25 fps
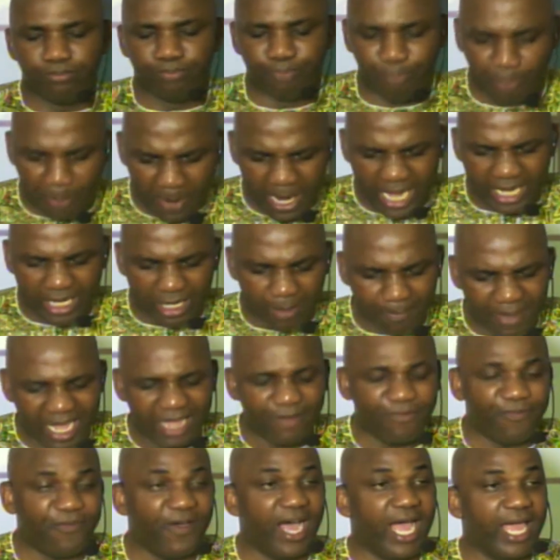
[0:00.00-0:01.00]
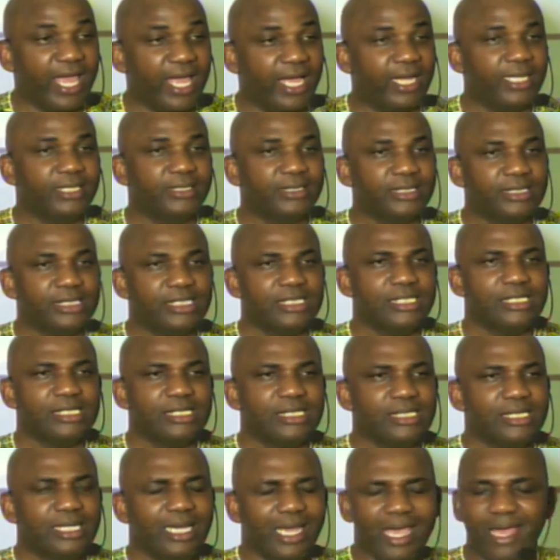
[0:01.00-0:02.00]
Break by fire.
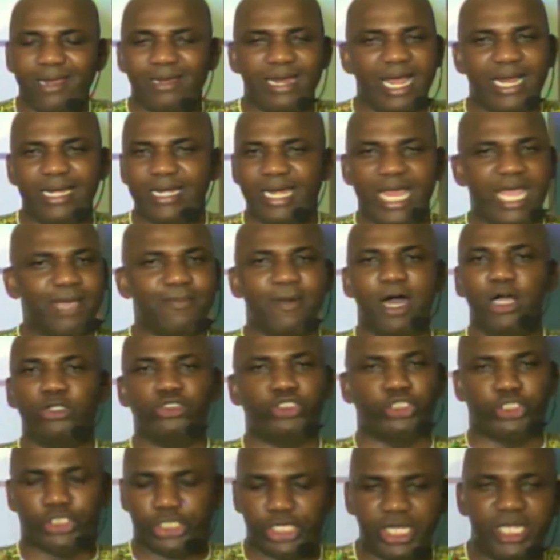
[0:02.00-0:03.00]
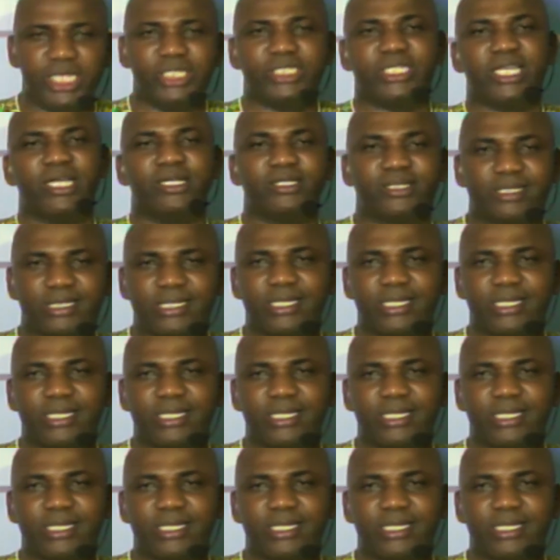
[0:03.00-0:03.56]
In the name of Jesus.